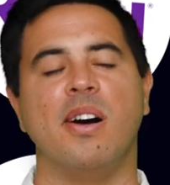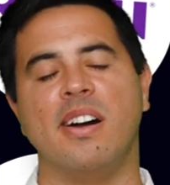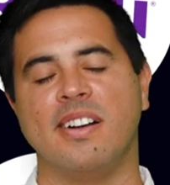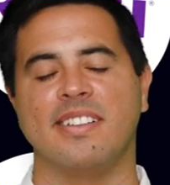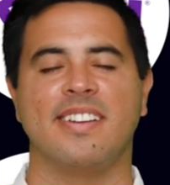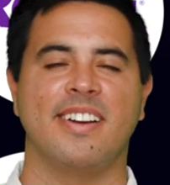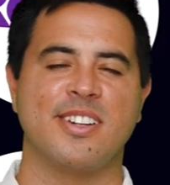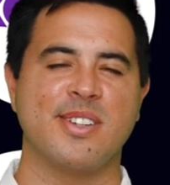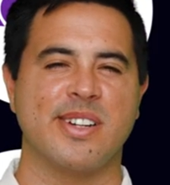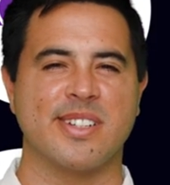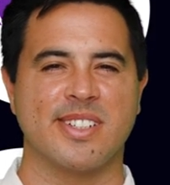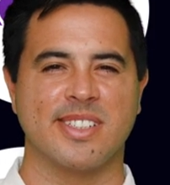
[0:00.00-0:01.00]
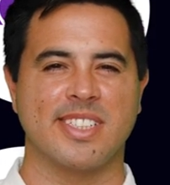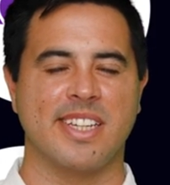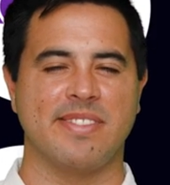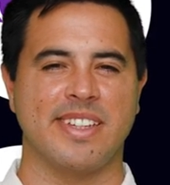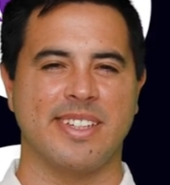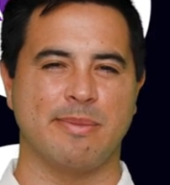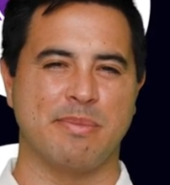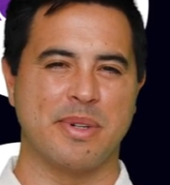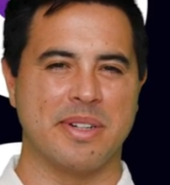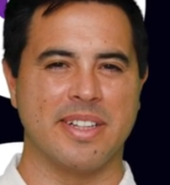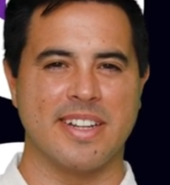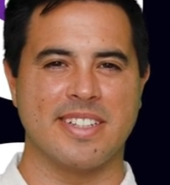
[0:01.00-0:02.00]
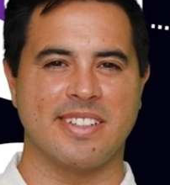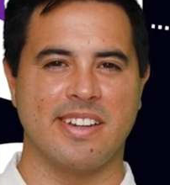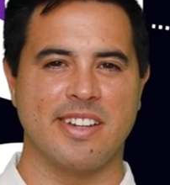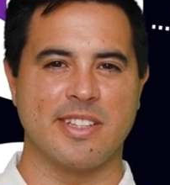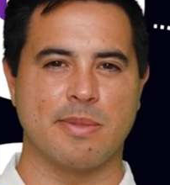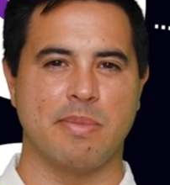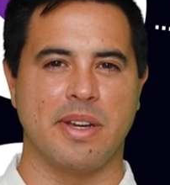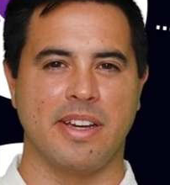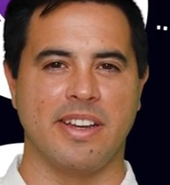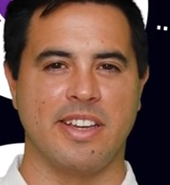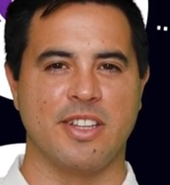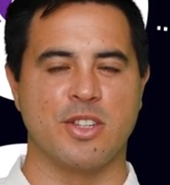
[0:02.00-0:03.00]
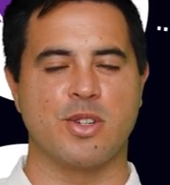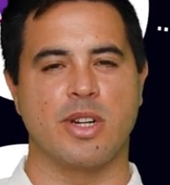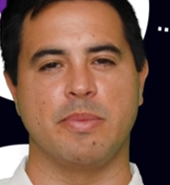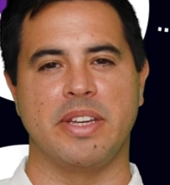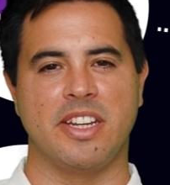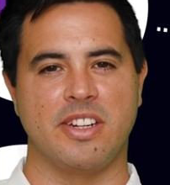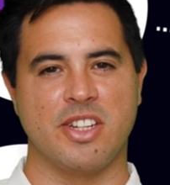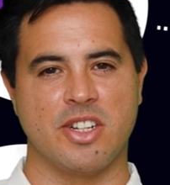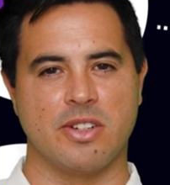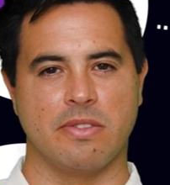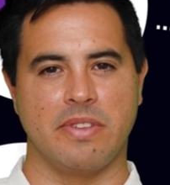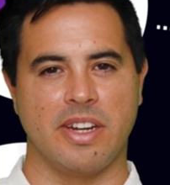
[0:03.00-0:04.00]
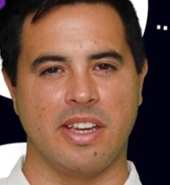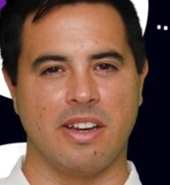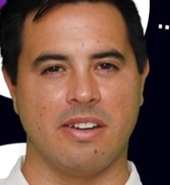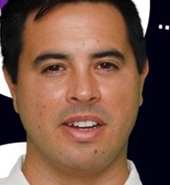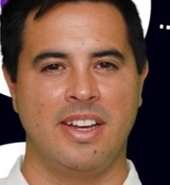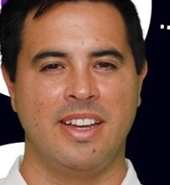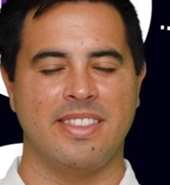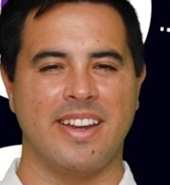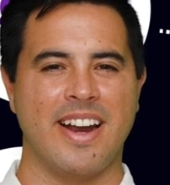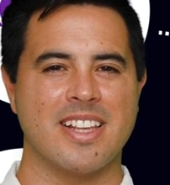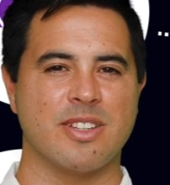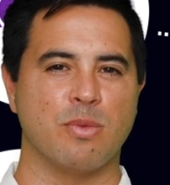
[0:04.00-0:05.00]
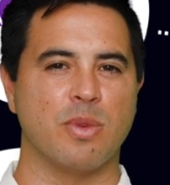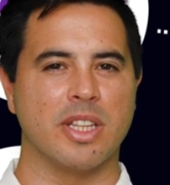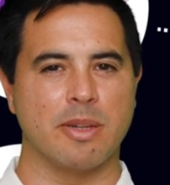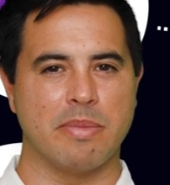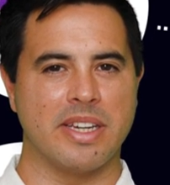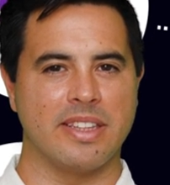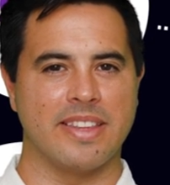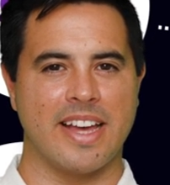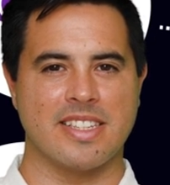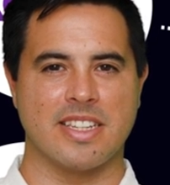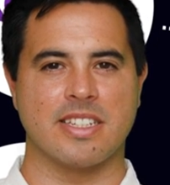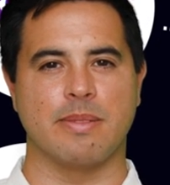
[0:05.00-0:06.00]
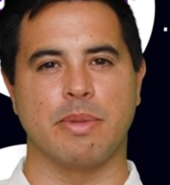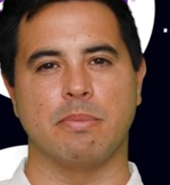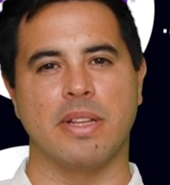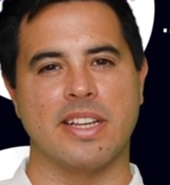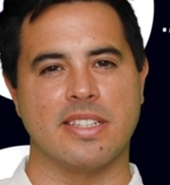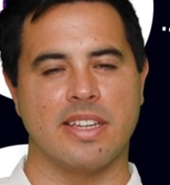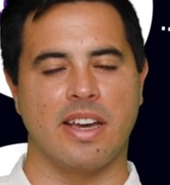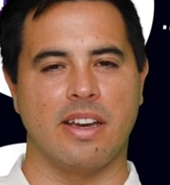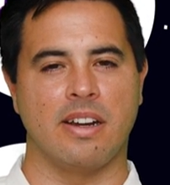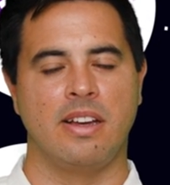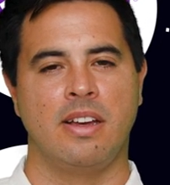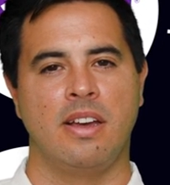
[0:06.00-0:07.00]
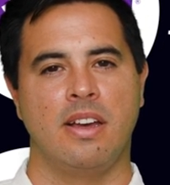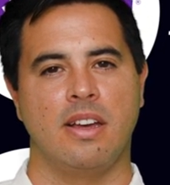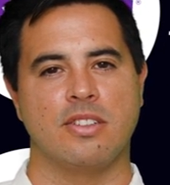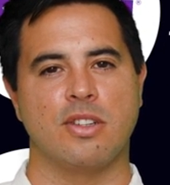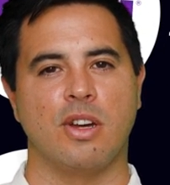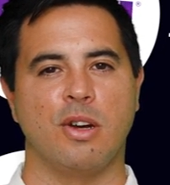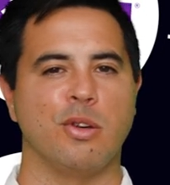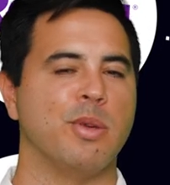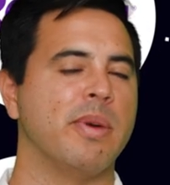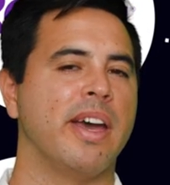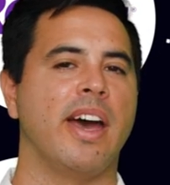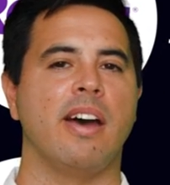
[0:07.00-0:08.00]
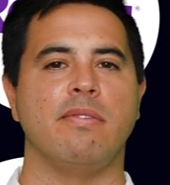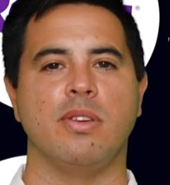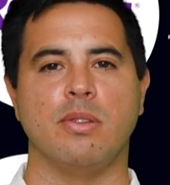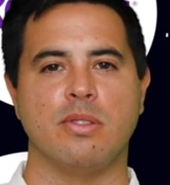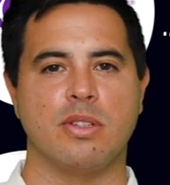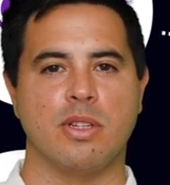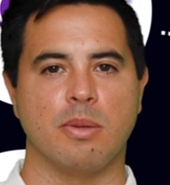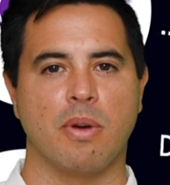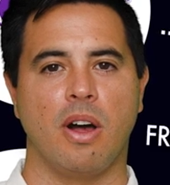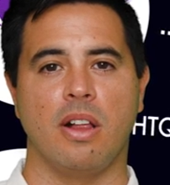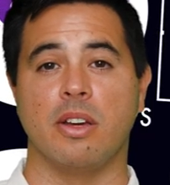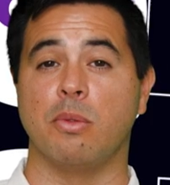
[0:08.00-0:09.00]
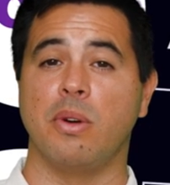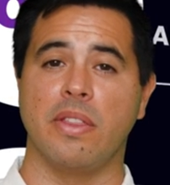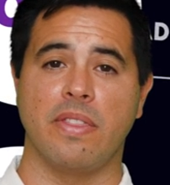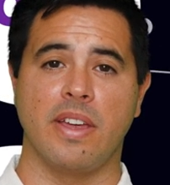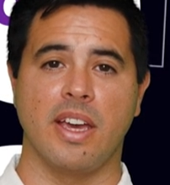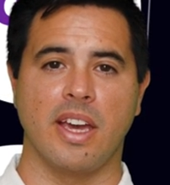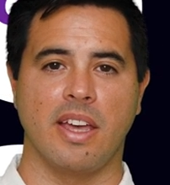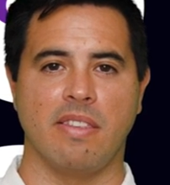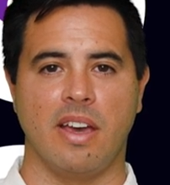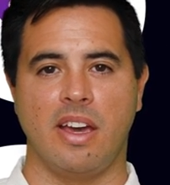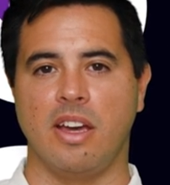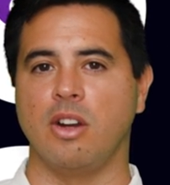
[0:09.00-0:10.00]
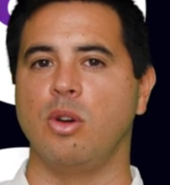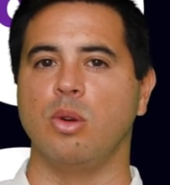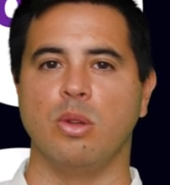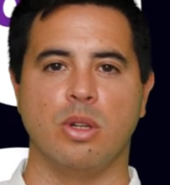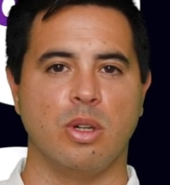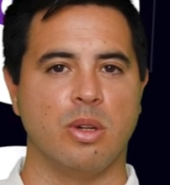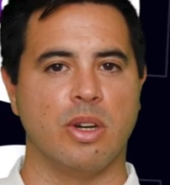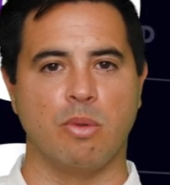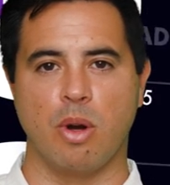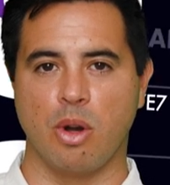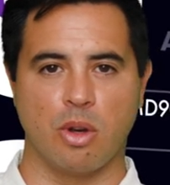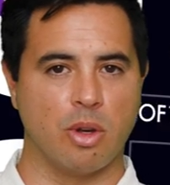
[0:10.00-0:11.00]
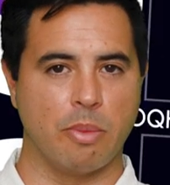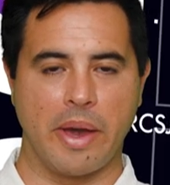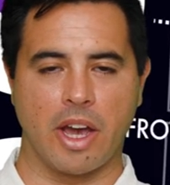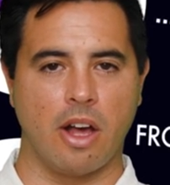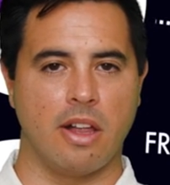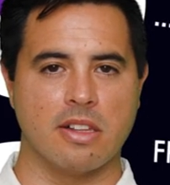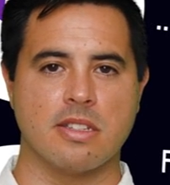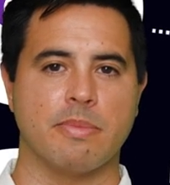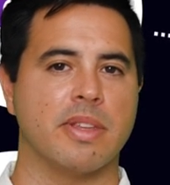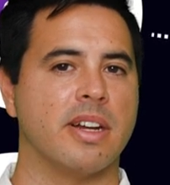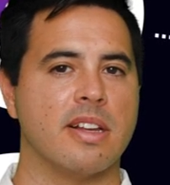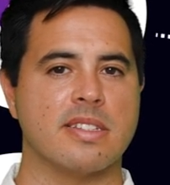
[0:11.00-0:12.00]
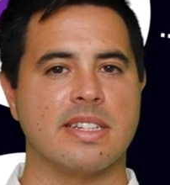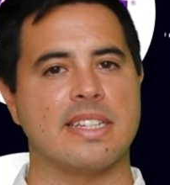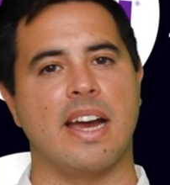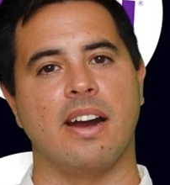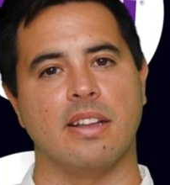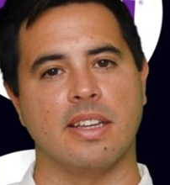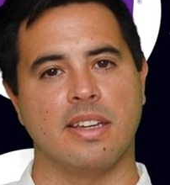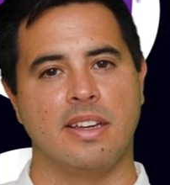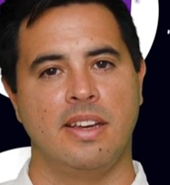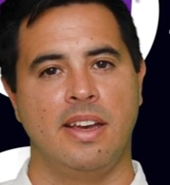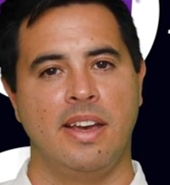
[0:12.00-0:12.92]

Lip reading: Well, on traditional TV it more or less does, but in streaming and digital video, there hasn't really been that system in place yet. So you may have YouTube call it one thing, and then Hulu and Roku may call it something else entirely.